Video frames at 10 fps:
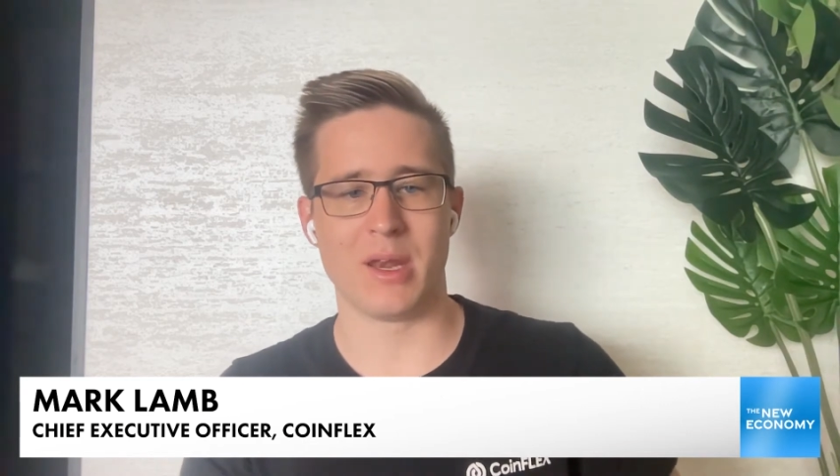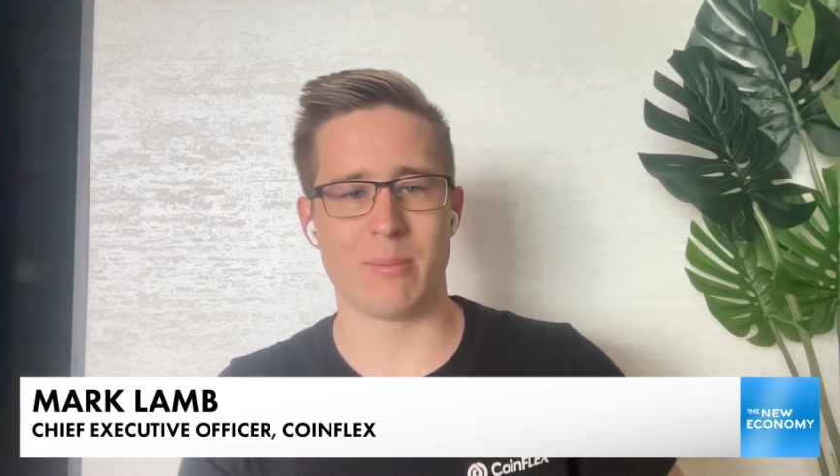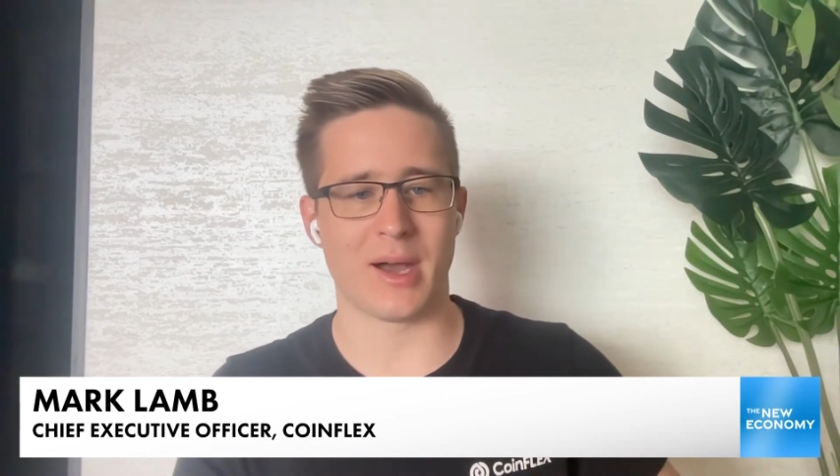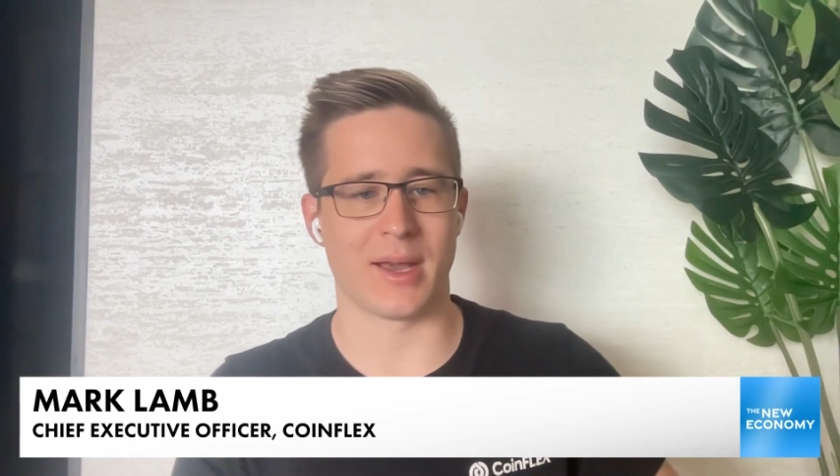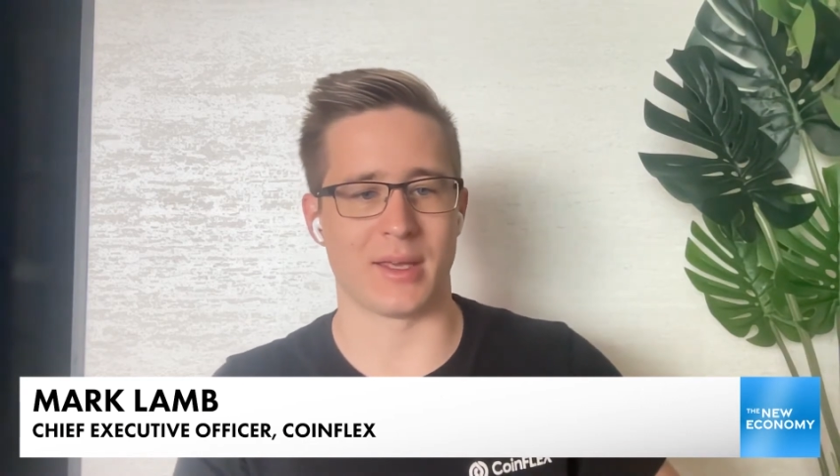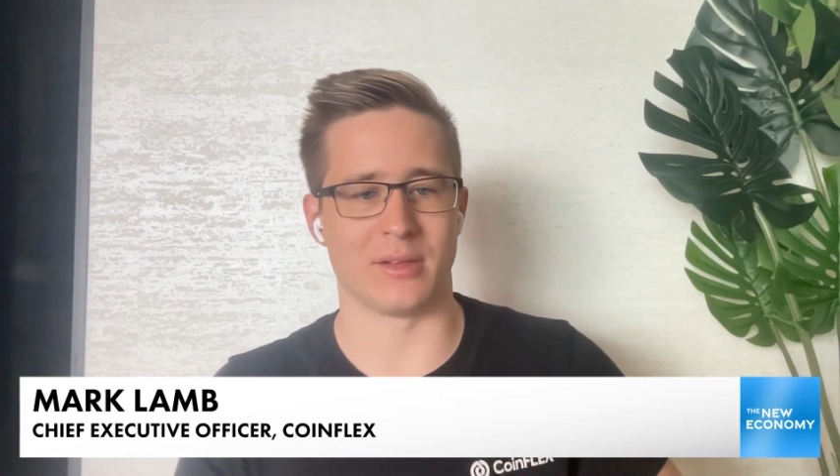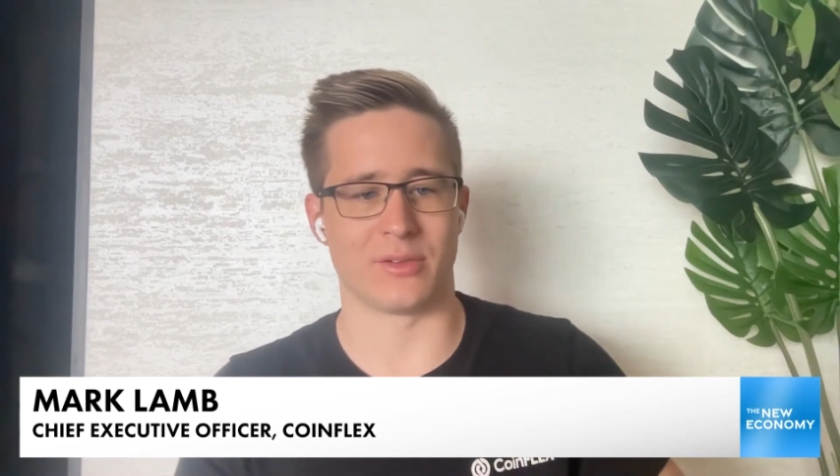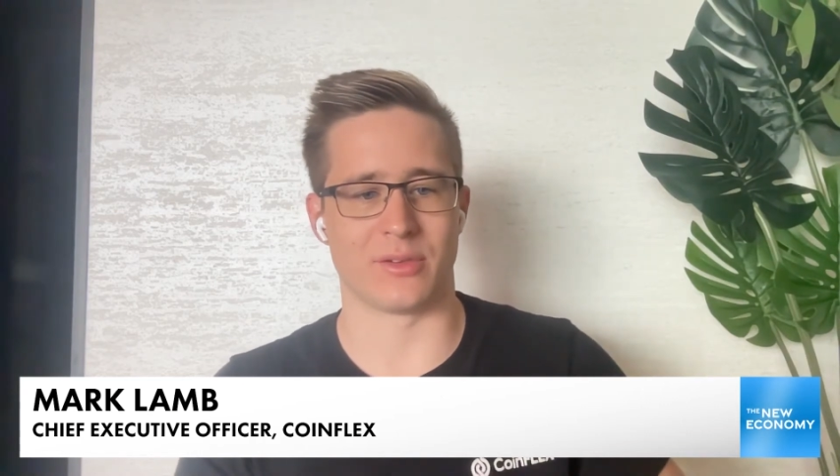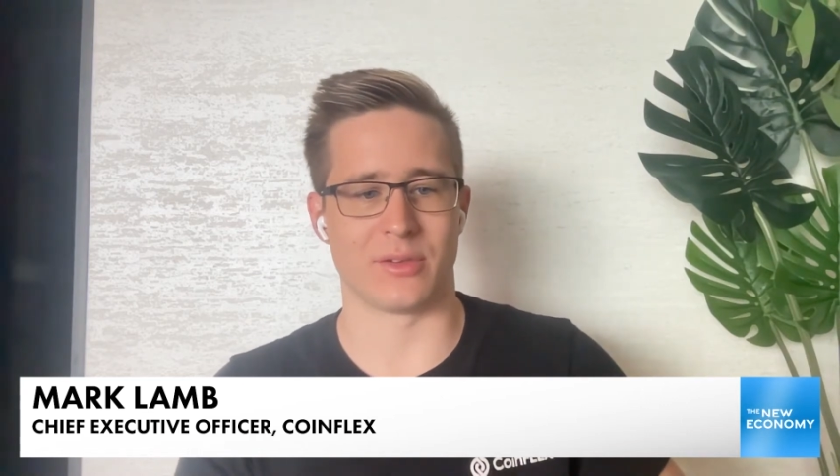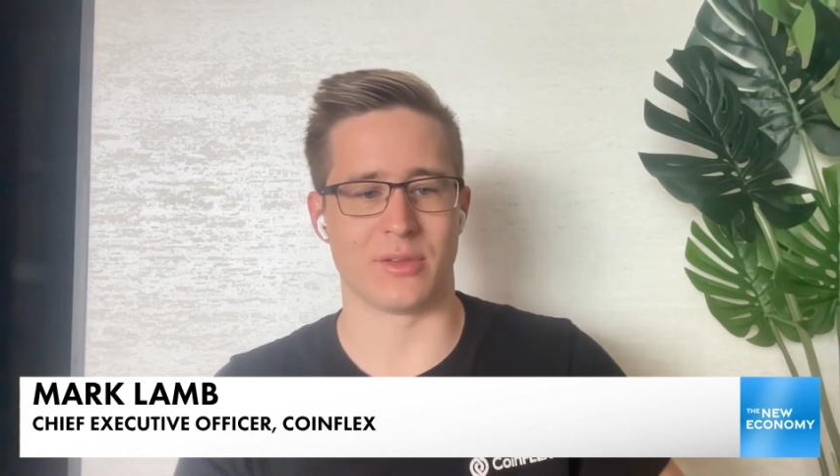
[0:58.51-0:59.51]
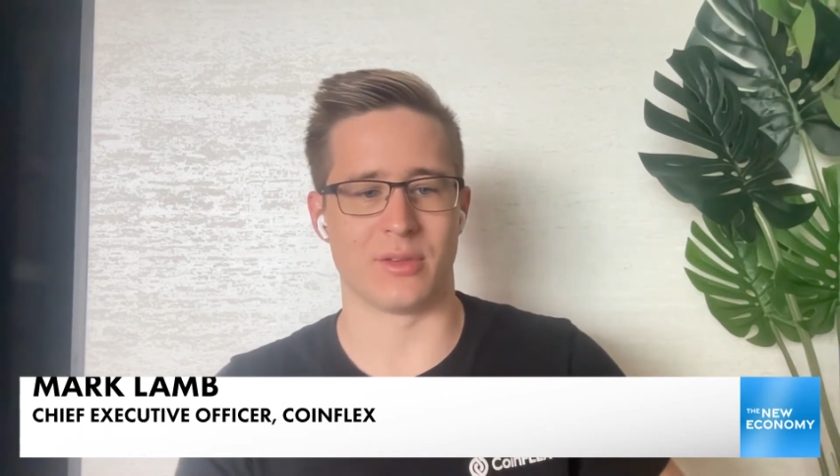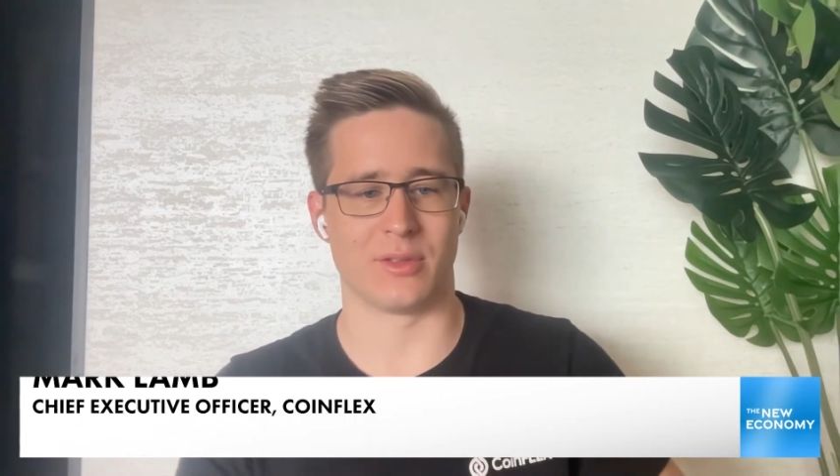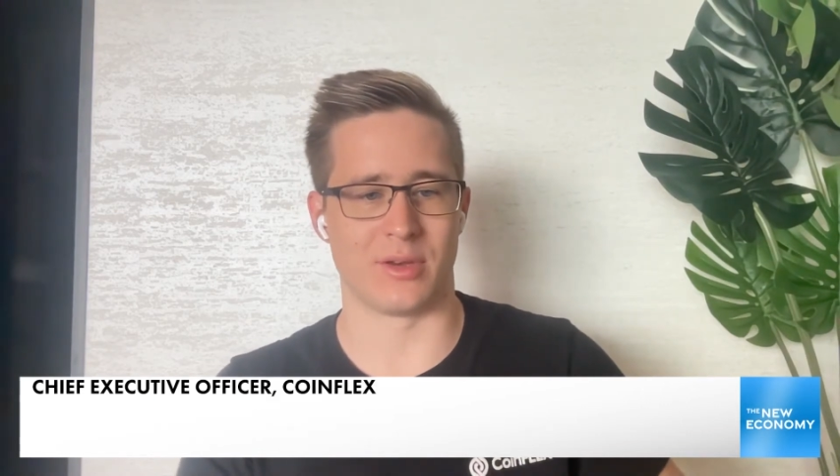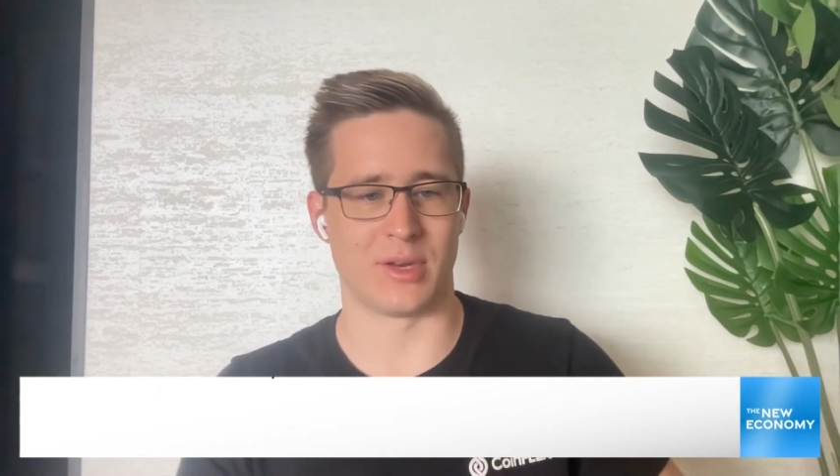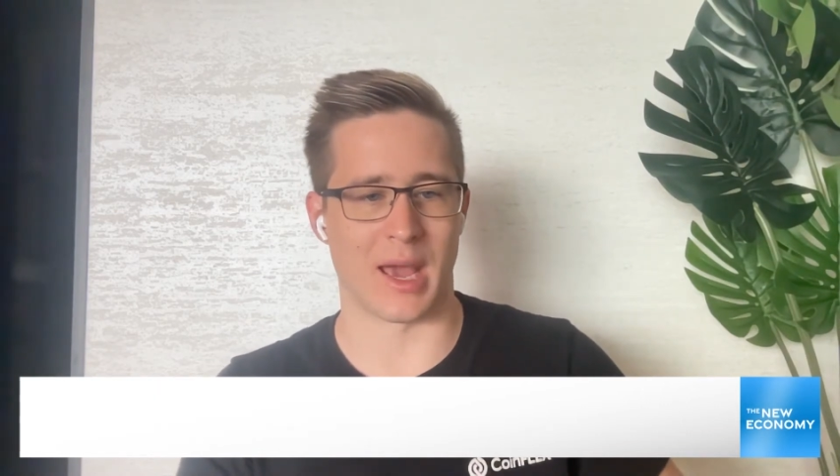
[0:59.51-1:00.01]
minimize
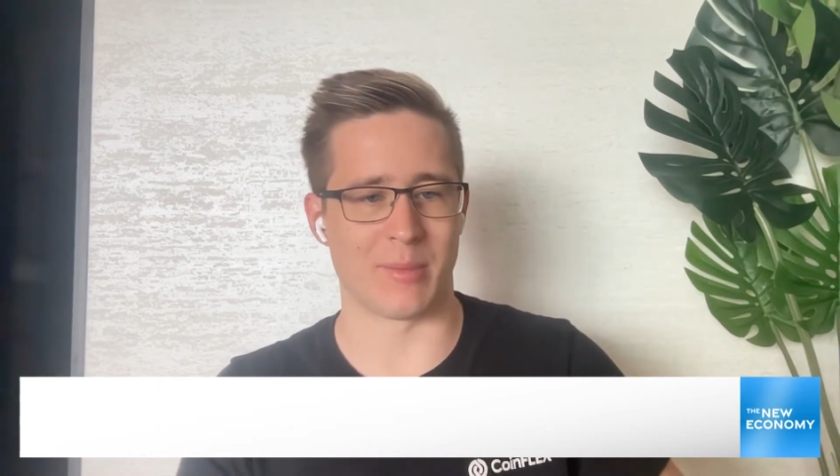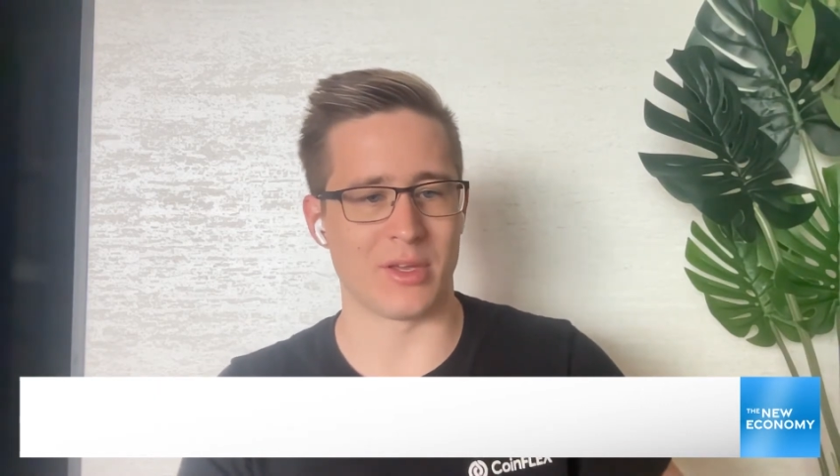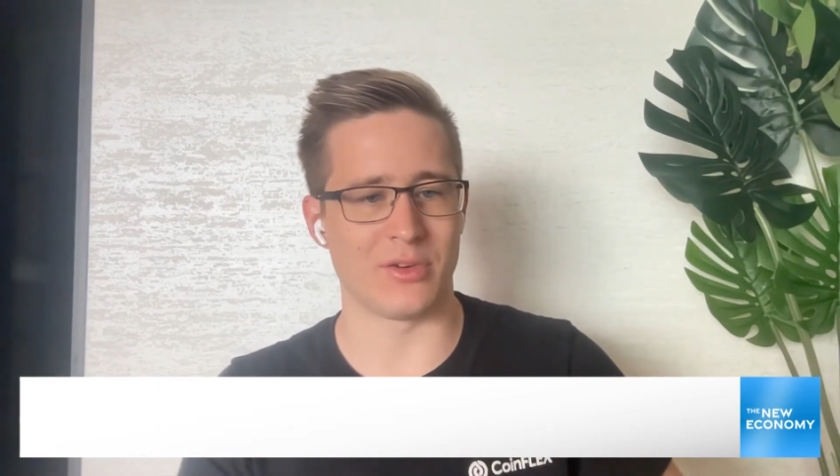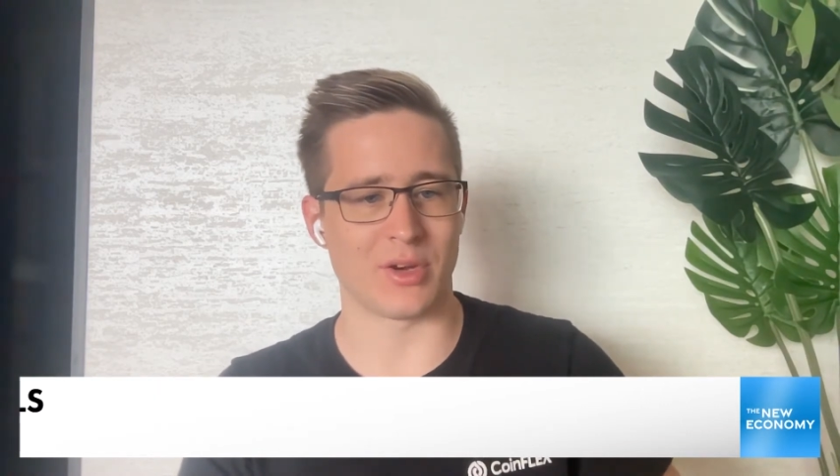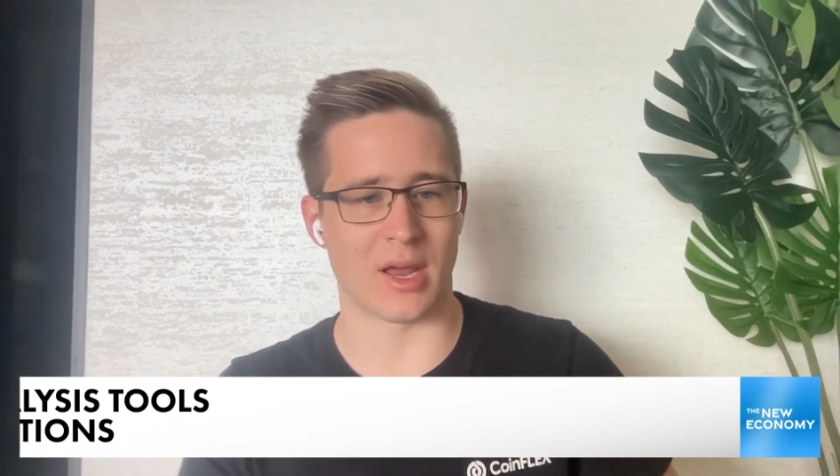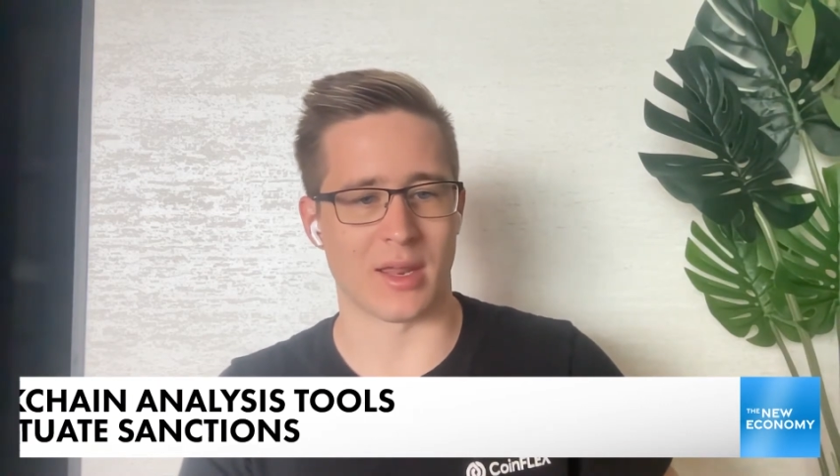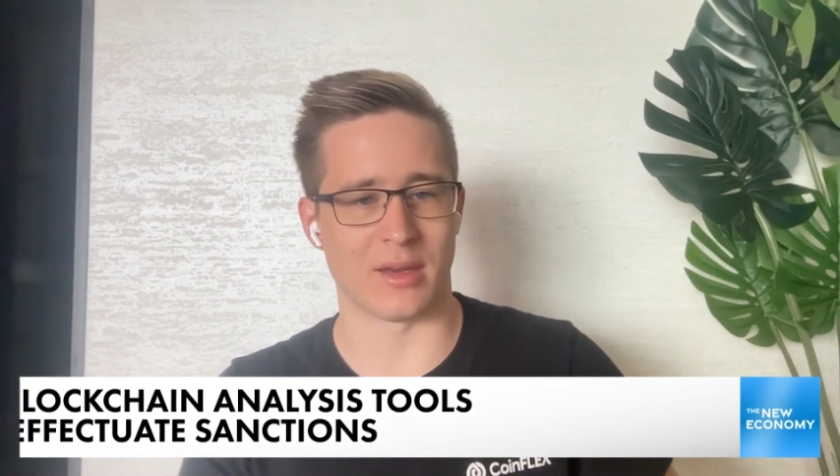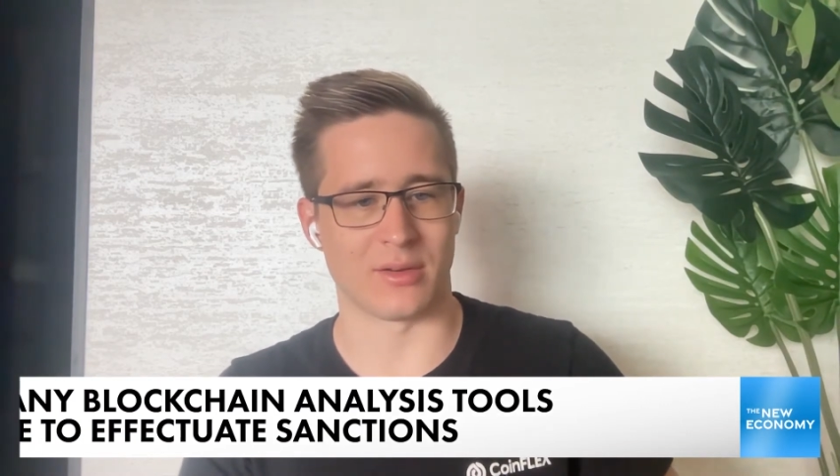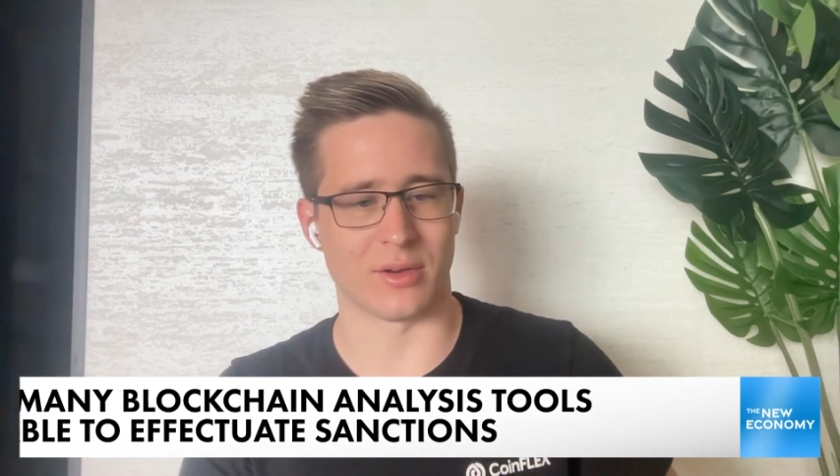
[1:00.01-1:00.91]
the damage and